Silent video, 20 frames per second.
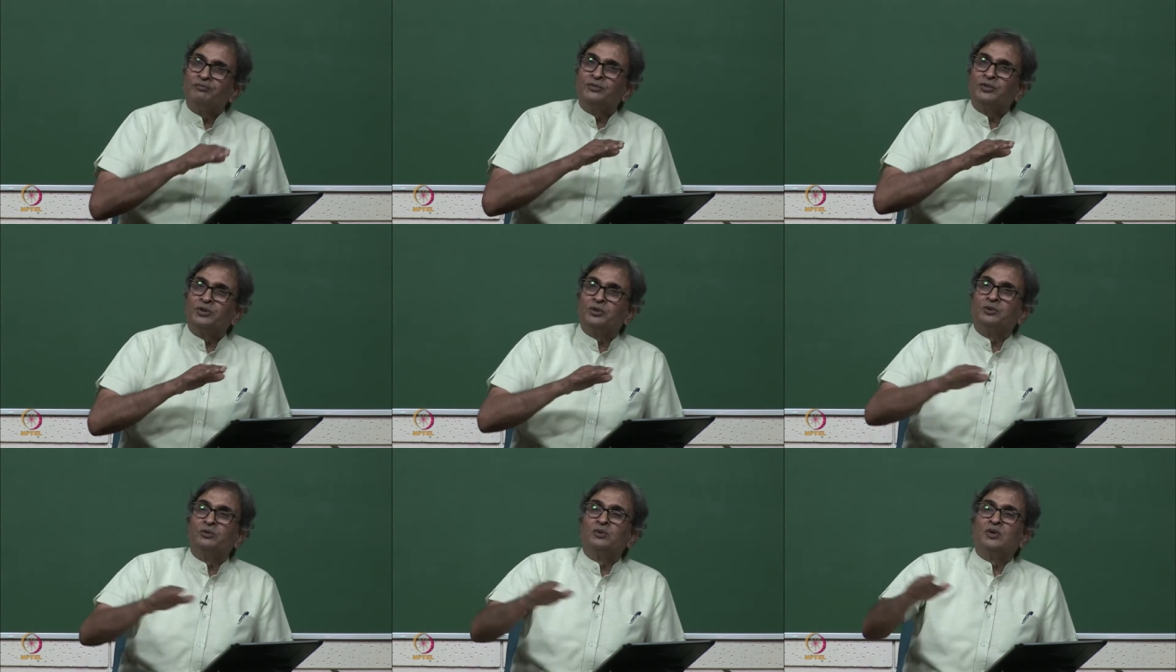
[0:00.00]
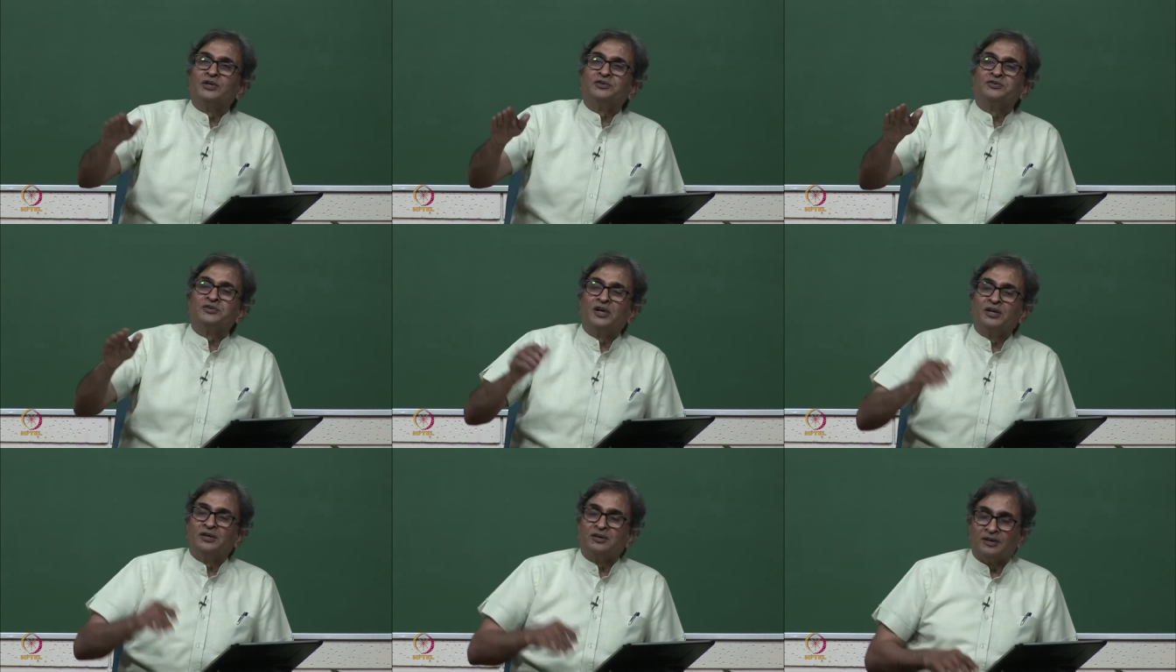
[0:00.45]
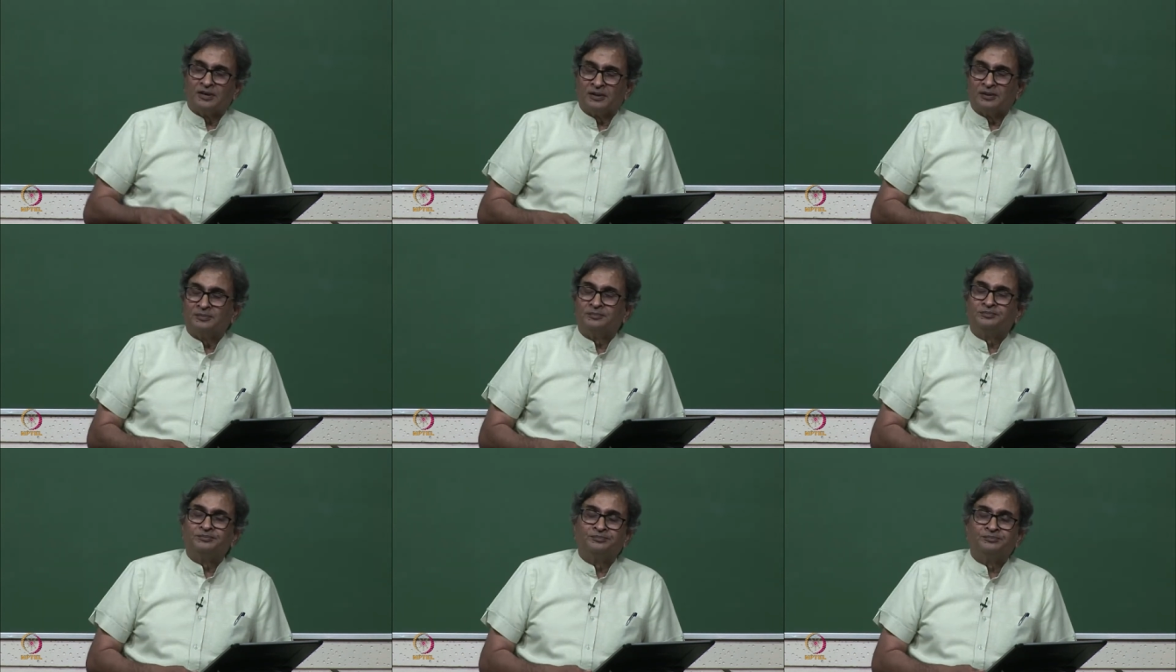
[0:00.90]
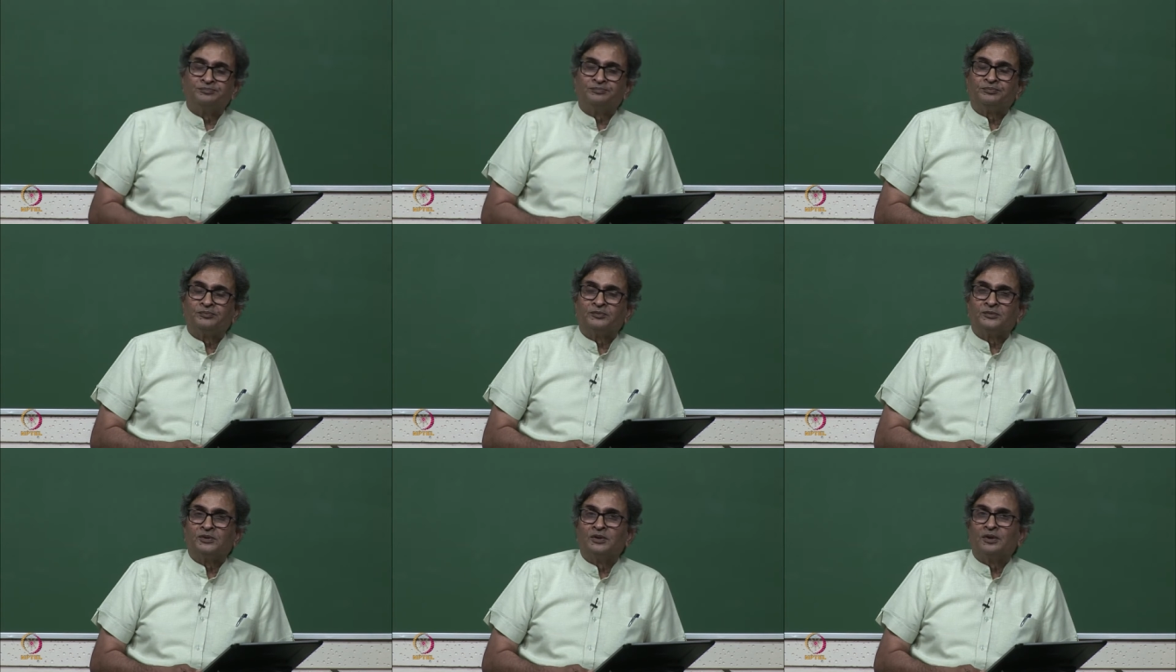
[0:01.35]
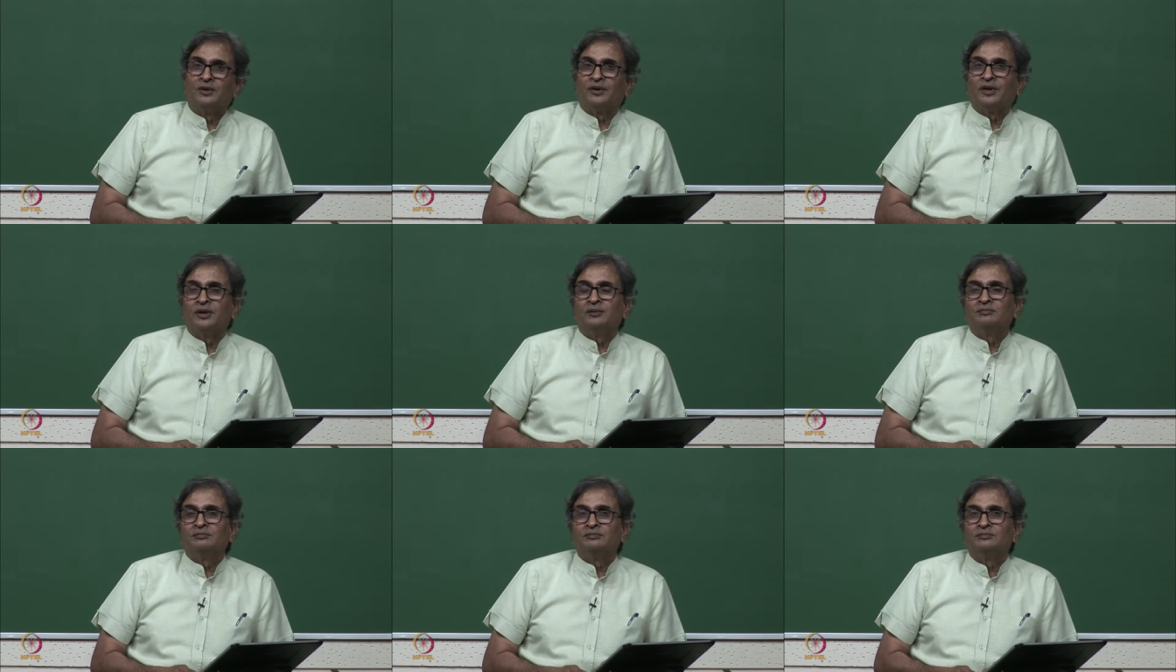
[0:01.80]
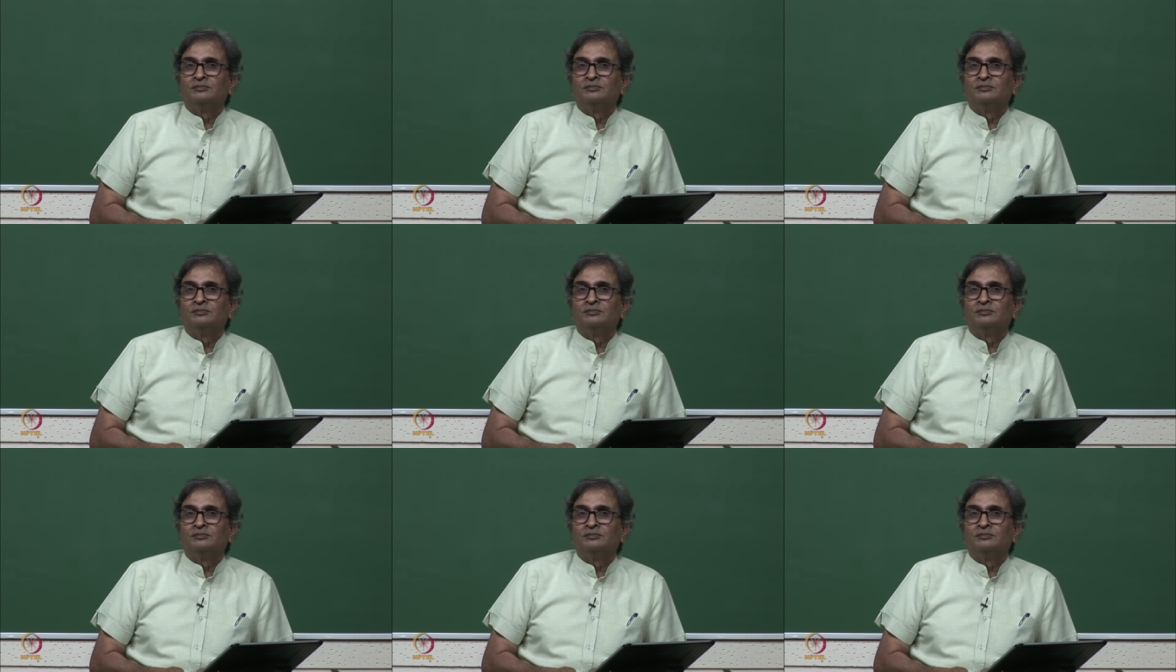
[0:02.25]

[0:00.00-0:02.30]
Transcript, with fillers: through a stenter. Okay?